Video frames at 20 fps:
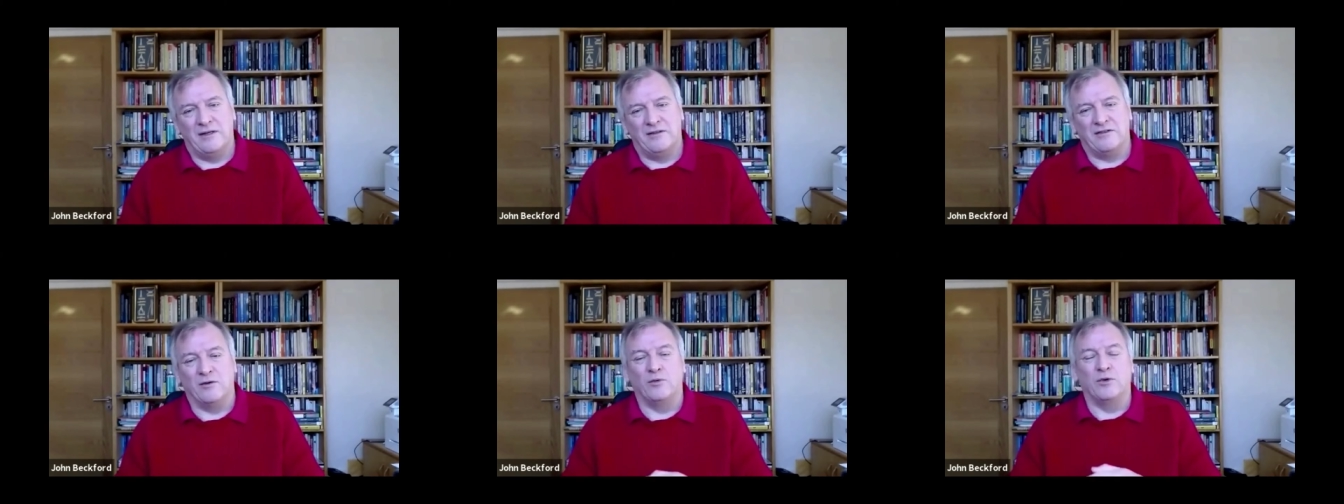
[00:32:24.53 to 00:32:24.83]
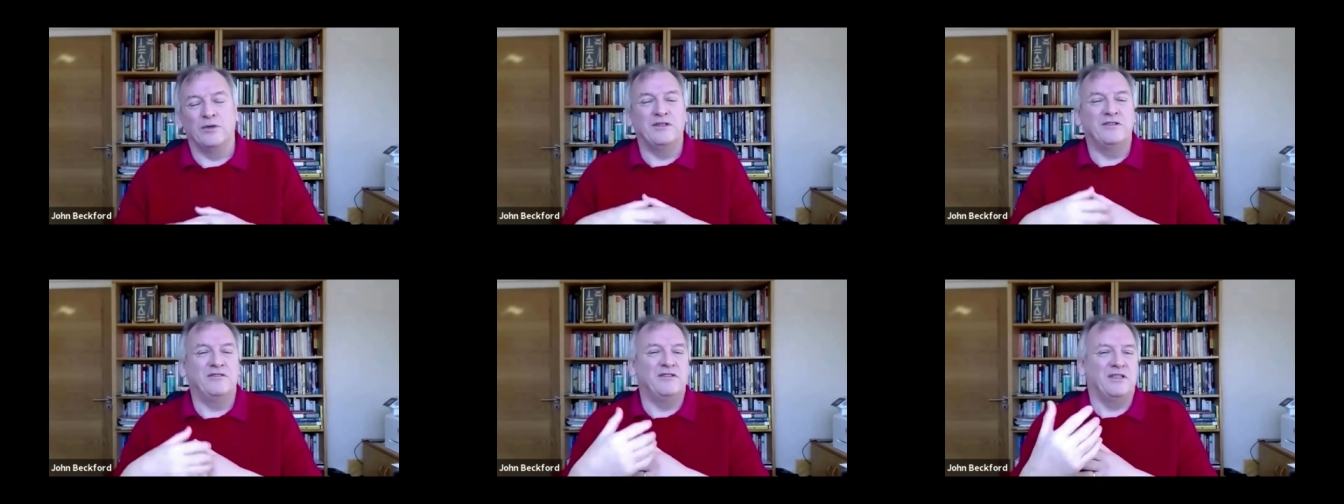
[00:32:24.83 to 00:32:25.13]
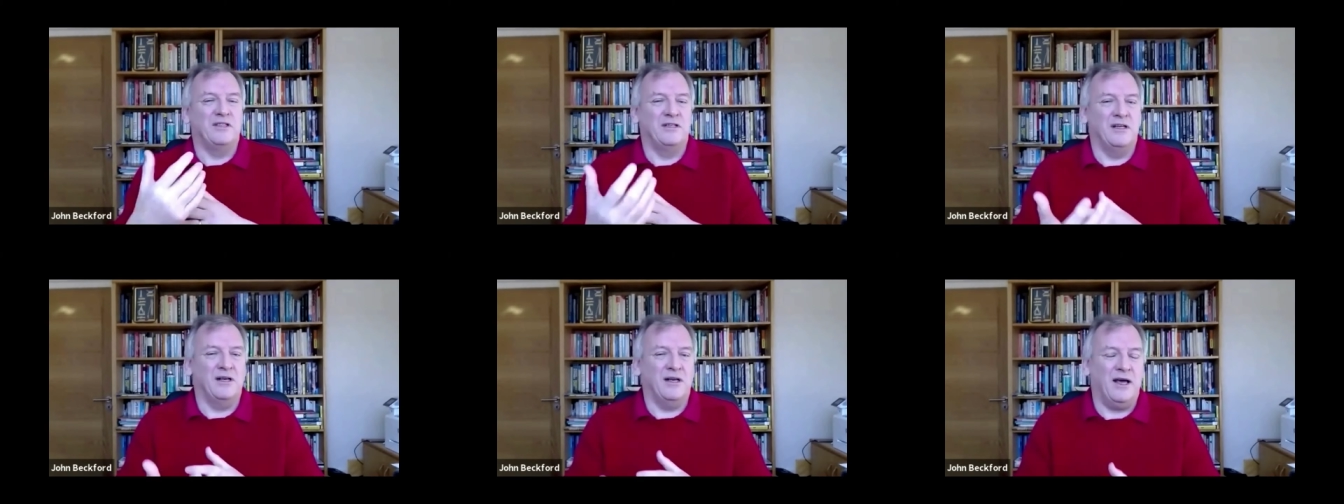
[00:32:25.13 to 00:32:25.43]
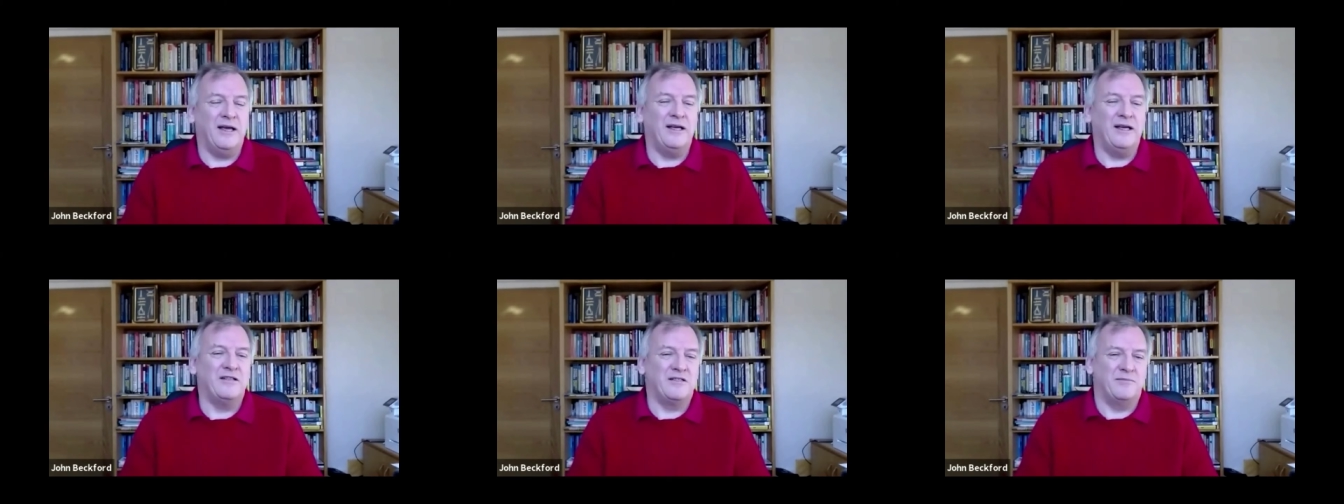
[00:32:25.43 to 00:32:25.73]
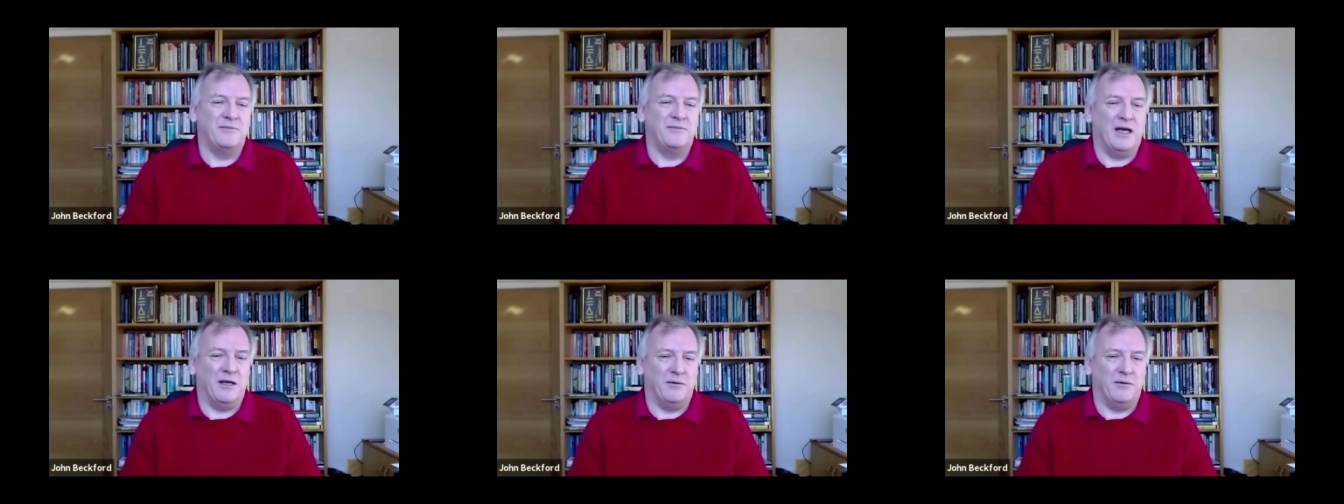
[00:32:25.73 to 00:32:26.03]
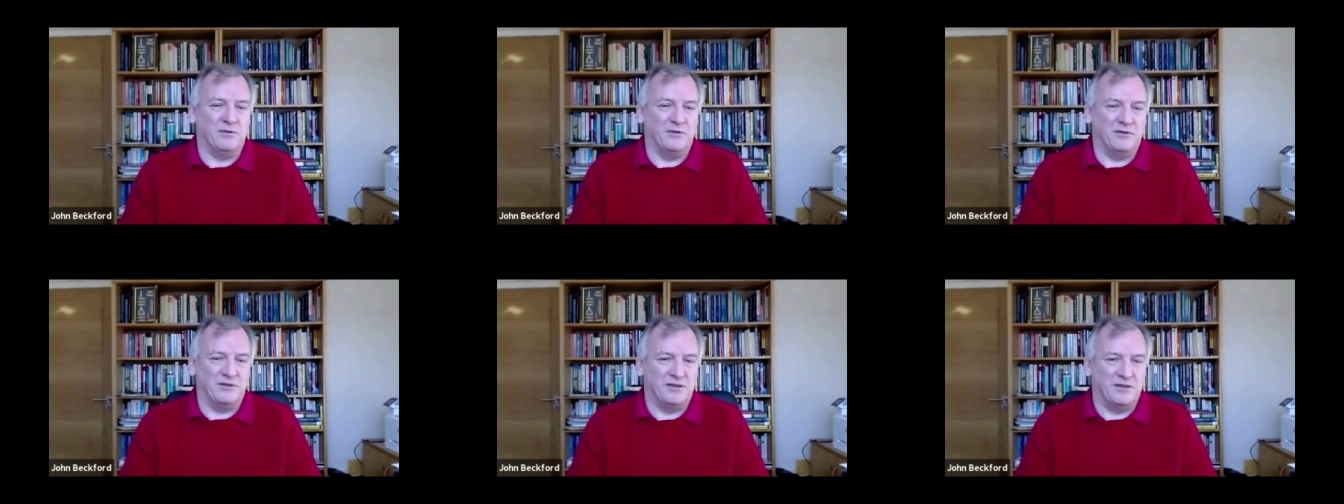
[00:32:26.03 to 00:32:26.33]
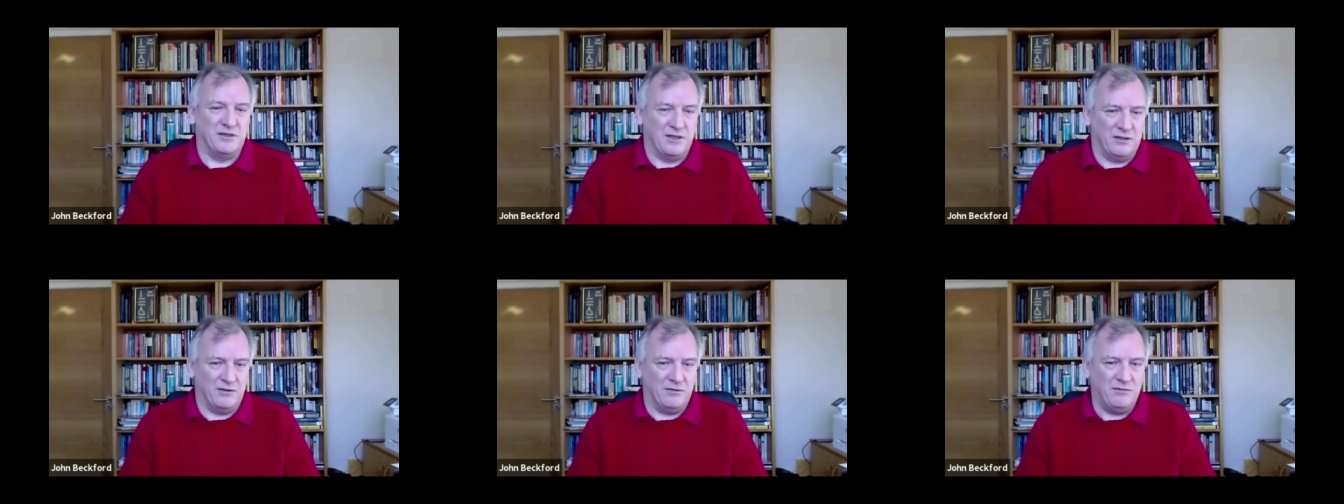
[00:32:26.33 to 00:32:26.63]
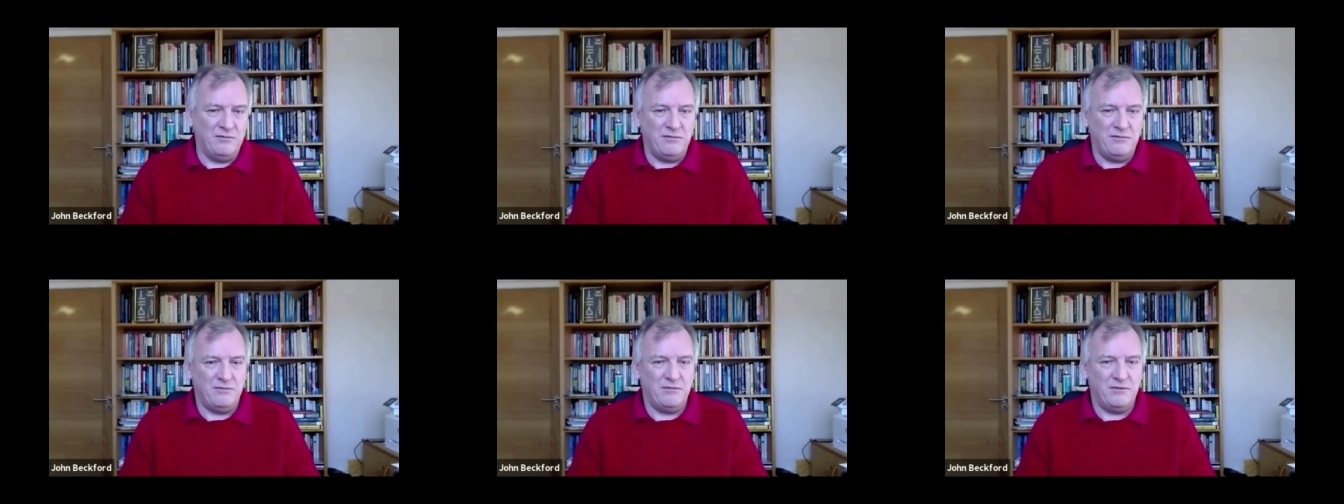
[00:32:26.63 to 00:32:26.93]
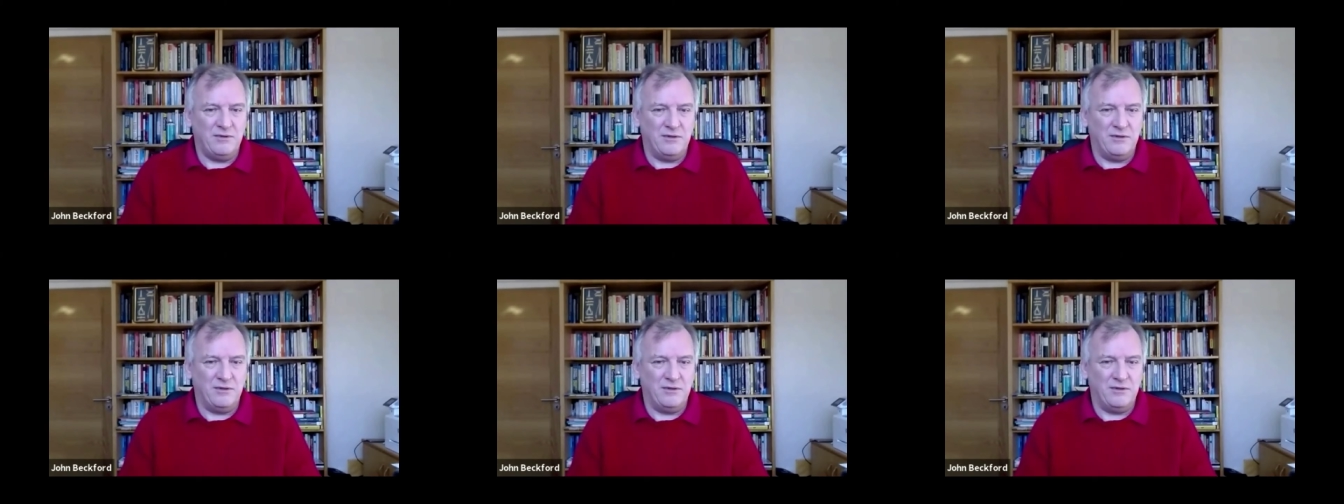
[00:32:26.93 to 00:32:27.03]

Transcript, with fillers: So what is it you'd like to be able to do?